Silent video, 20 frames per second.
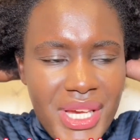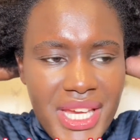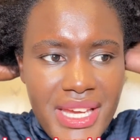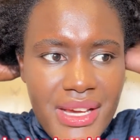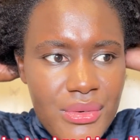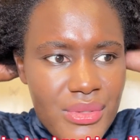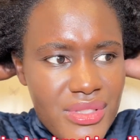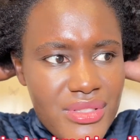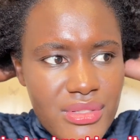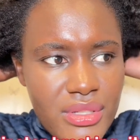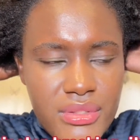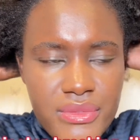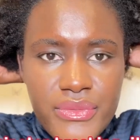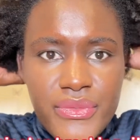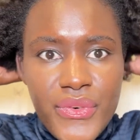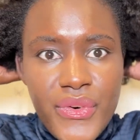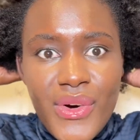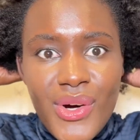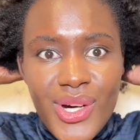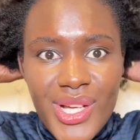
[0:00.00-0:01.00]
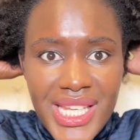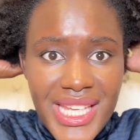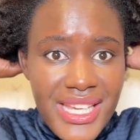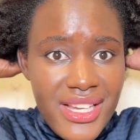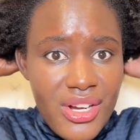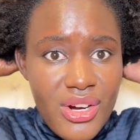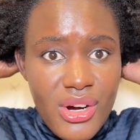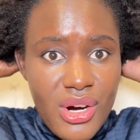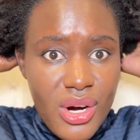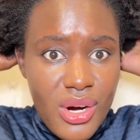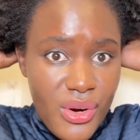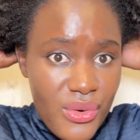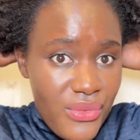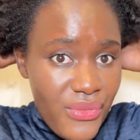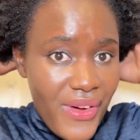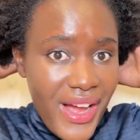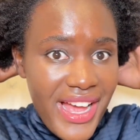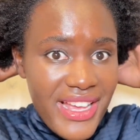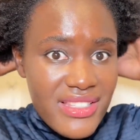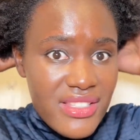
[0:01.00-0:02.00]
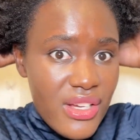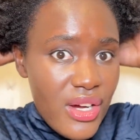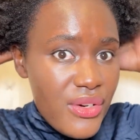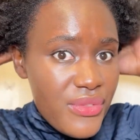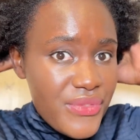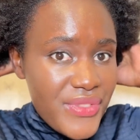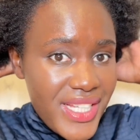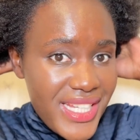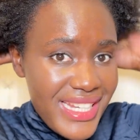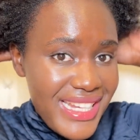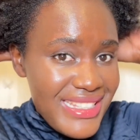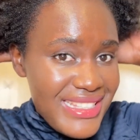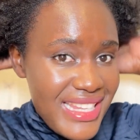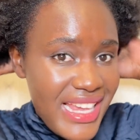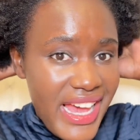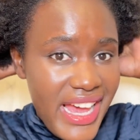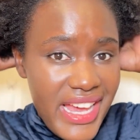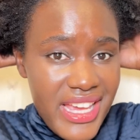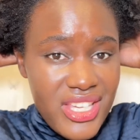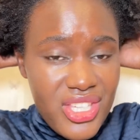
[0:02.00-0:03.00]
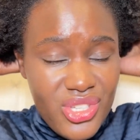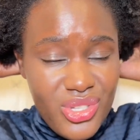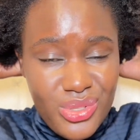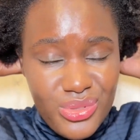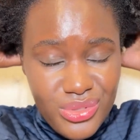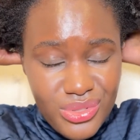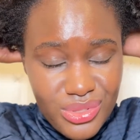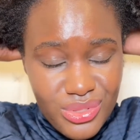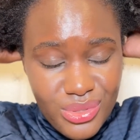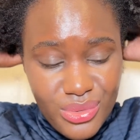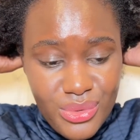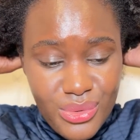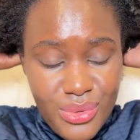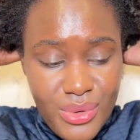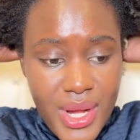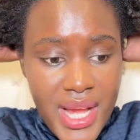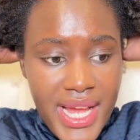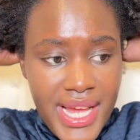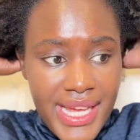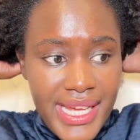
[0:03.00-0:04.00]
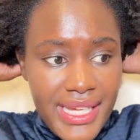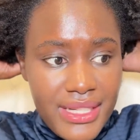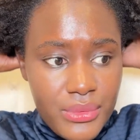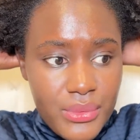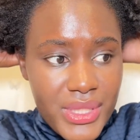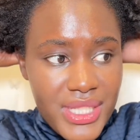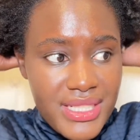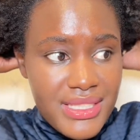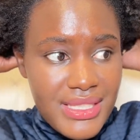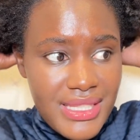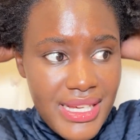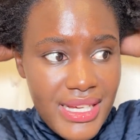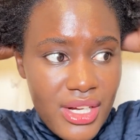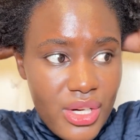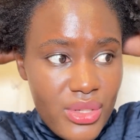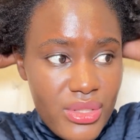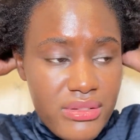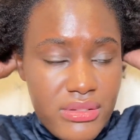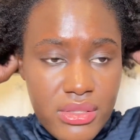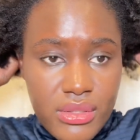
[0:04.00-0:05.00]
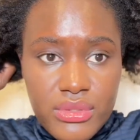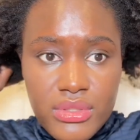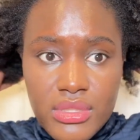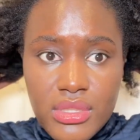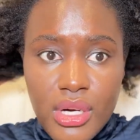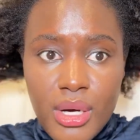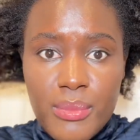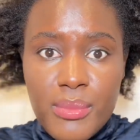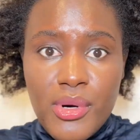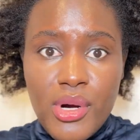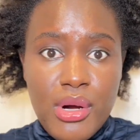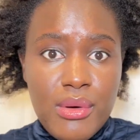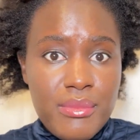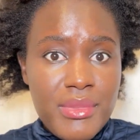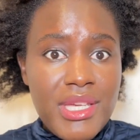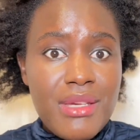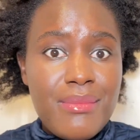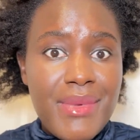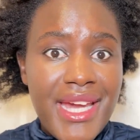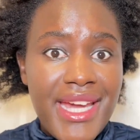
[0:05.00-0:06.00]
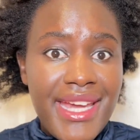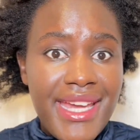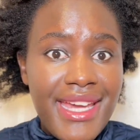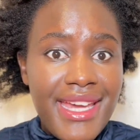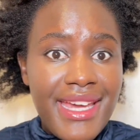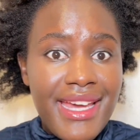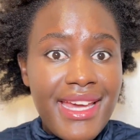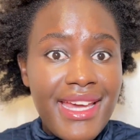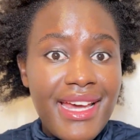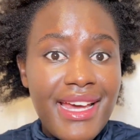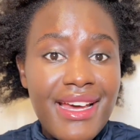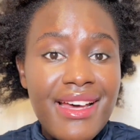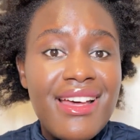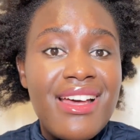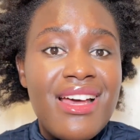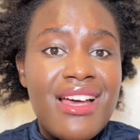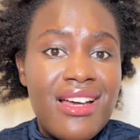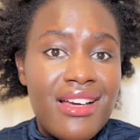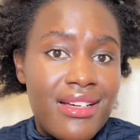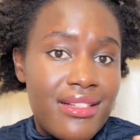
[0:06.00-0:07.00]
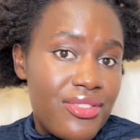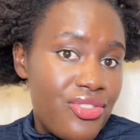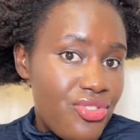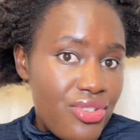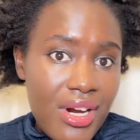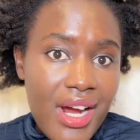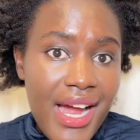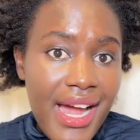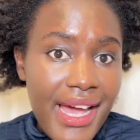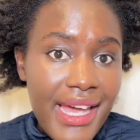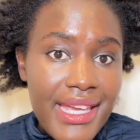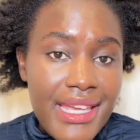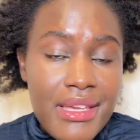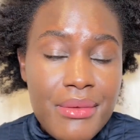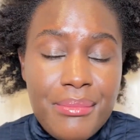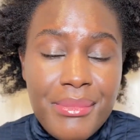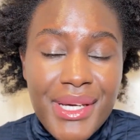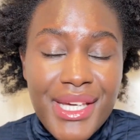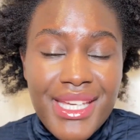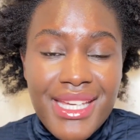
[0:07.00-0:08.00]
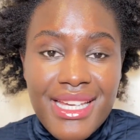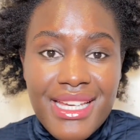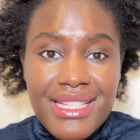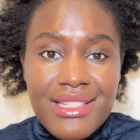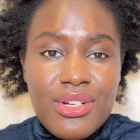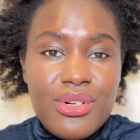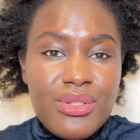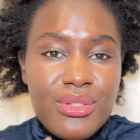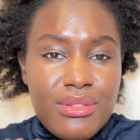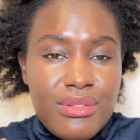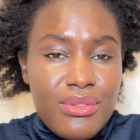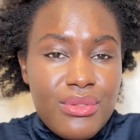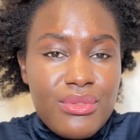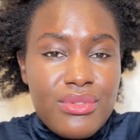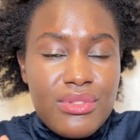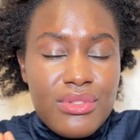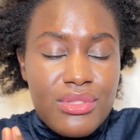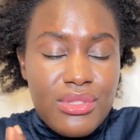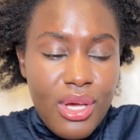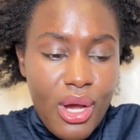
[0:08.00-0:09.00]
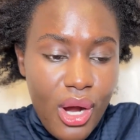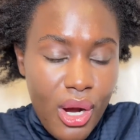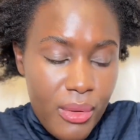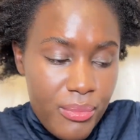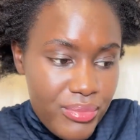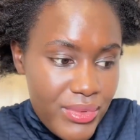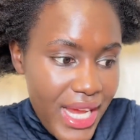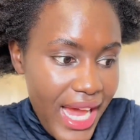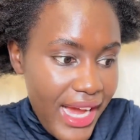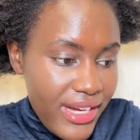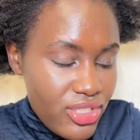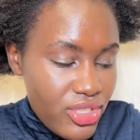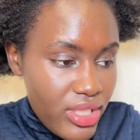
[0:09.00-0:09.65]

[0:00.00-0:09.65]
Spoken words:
was not falling off as often as I used to. And when I stopped combing my hair dry, my hair also stopped my